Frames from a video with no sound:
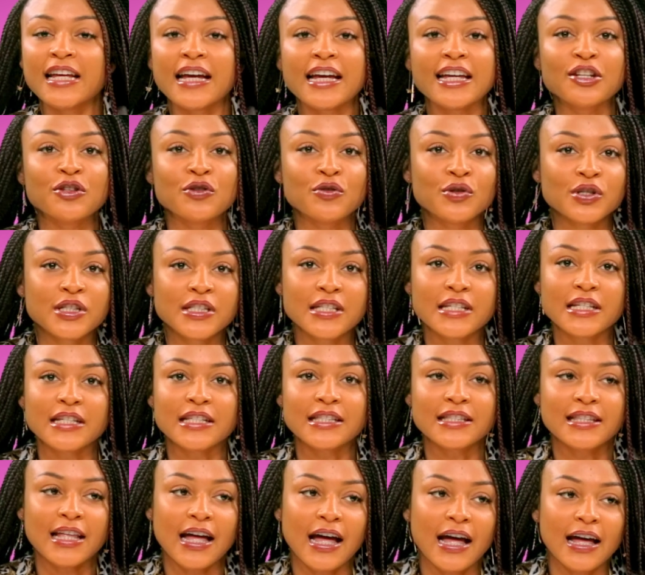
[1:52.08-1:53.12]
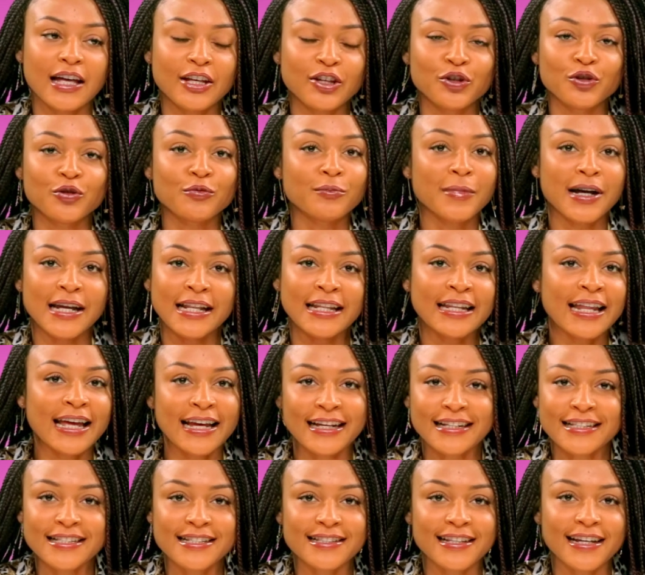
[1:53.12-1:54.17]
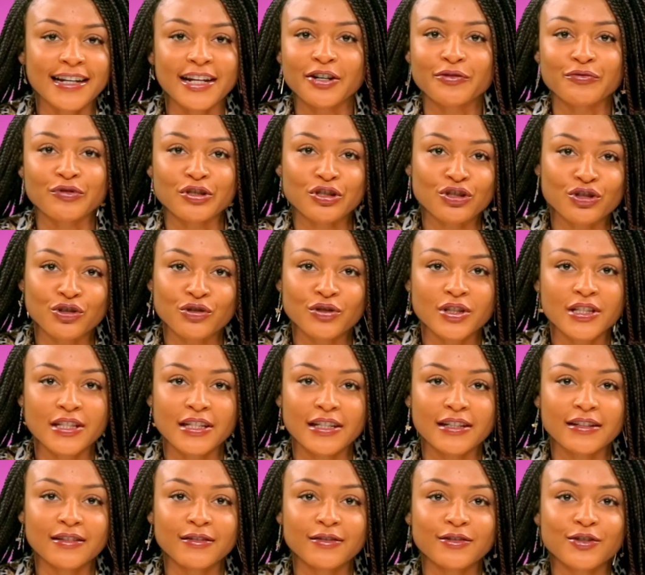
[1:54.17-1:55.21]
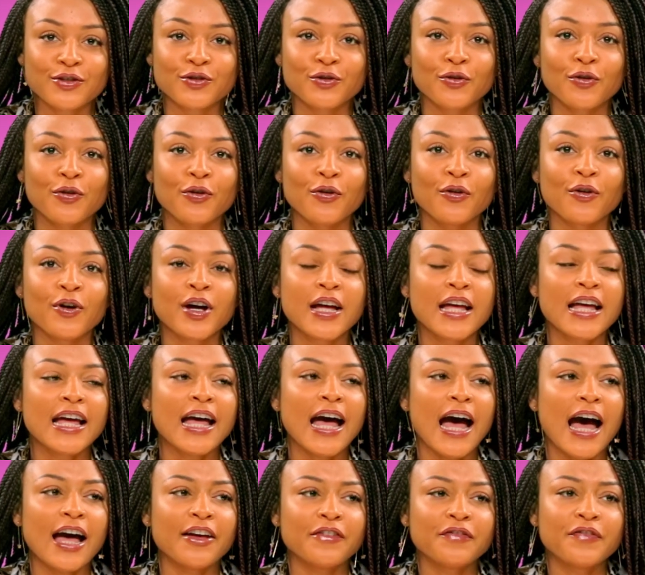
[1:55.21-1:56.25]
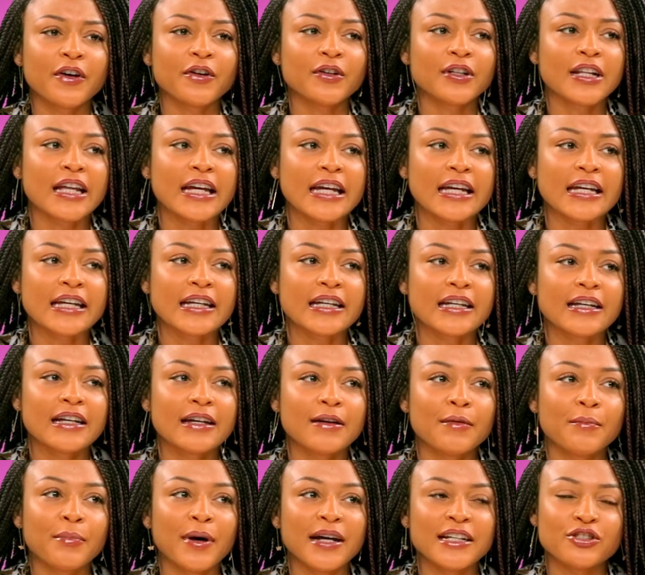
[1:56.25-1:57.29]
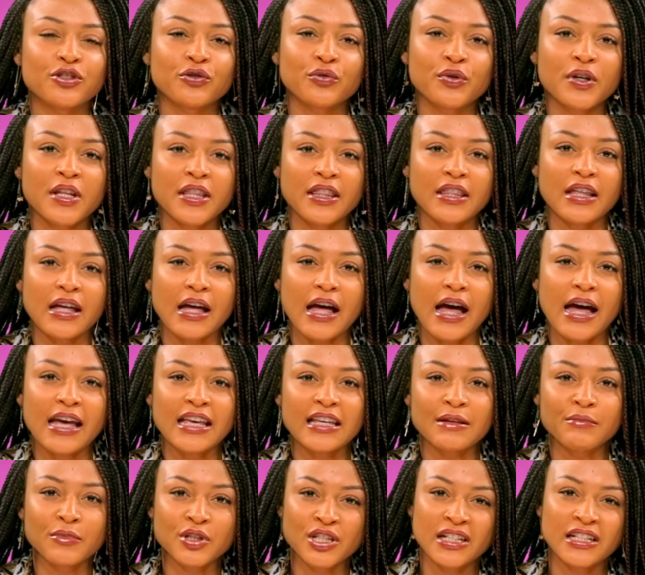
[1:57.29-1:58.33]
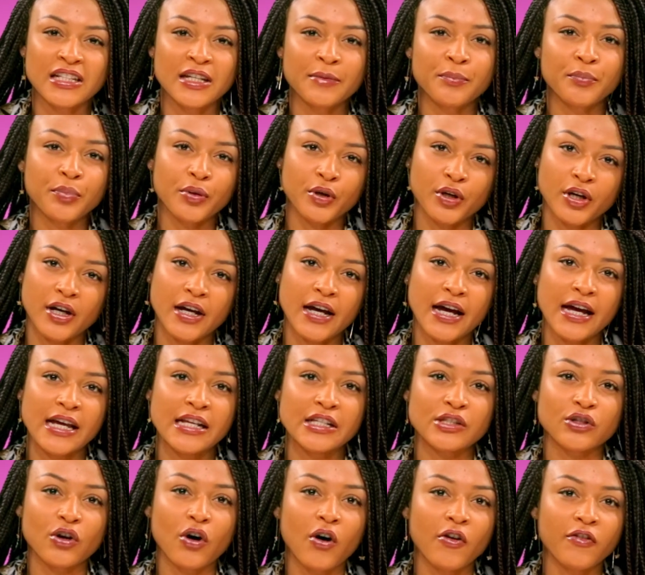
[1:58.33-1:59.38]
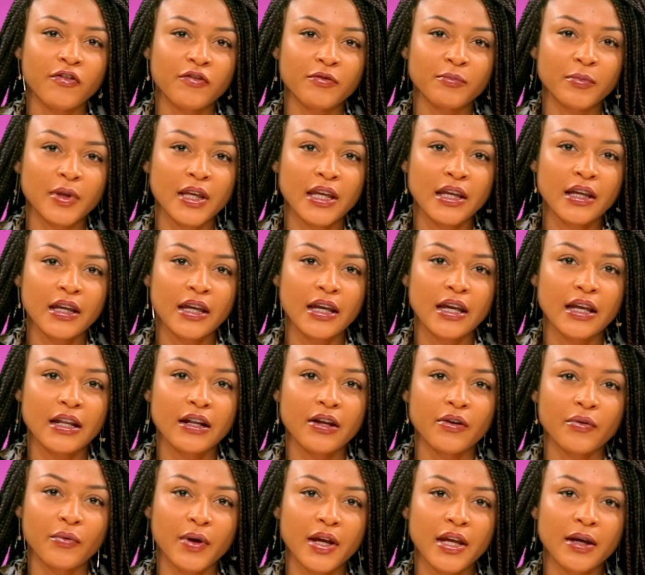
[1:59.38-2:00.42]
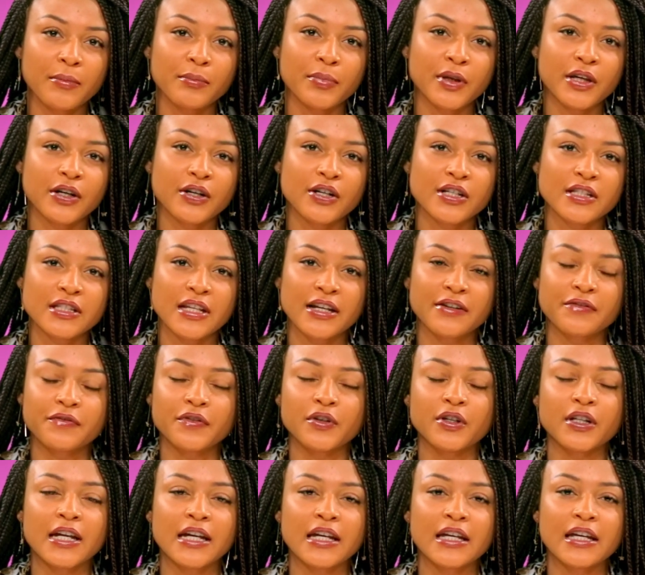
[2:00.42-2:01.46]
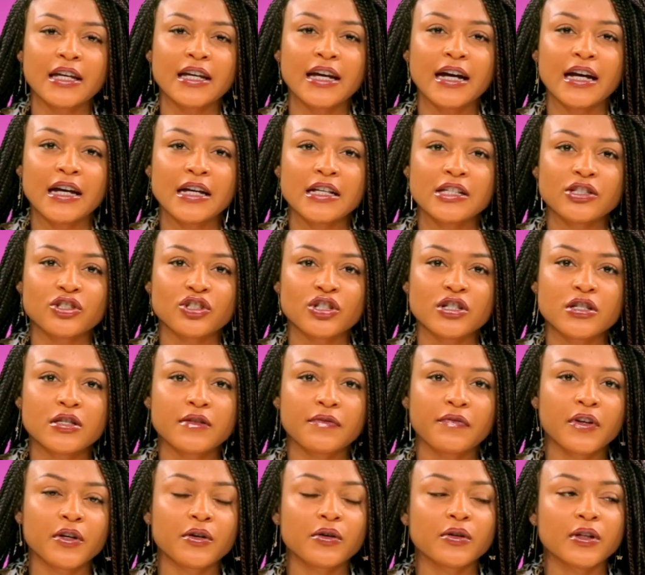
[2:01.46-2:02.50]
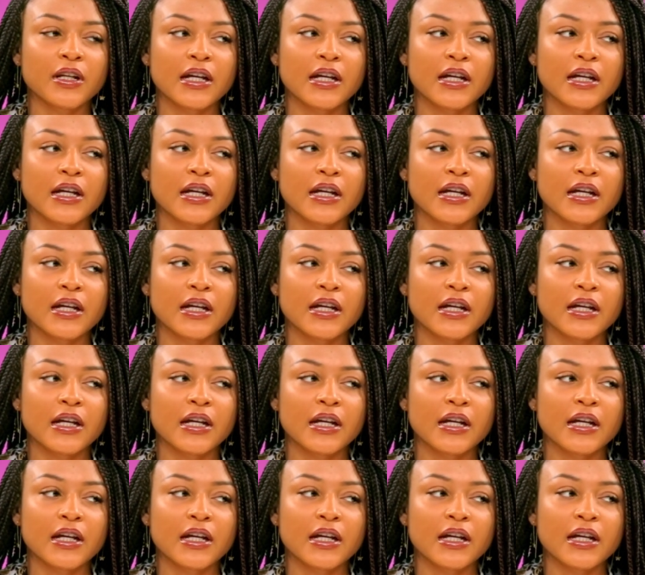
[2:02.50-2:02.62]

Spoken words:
I noticed that, my likes started reducing. So I felt like by doing that, I immediately put guys off me in a way, because I feel like guys just feel